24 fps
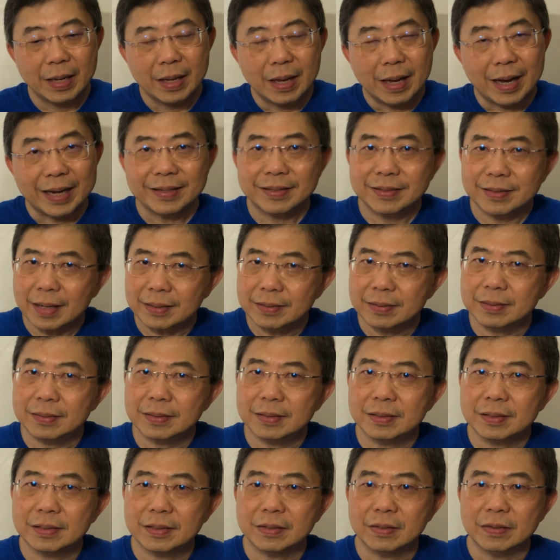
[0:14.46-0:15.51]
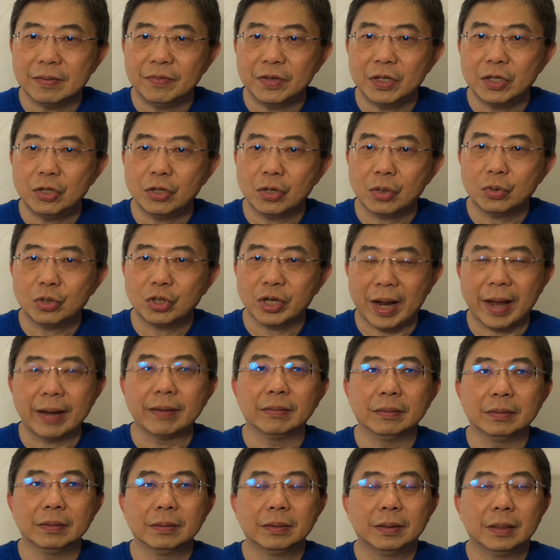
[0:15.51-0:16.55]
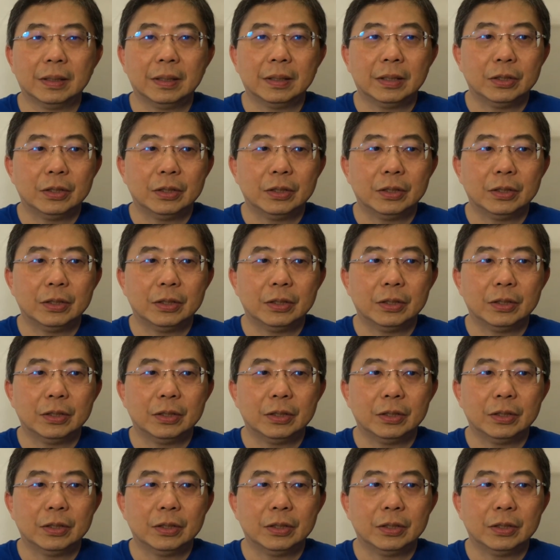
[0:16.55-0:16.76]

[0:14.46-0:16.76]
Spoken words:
I started this video channel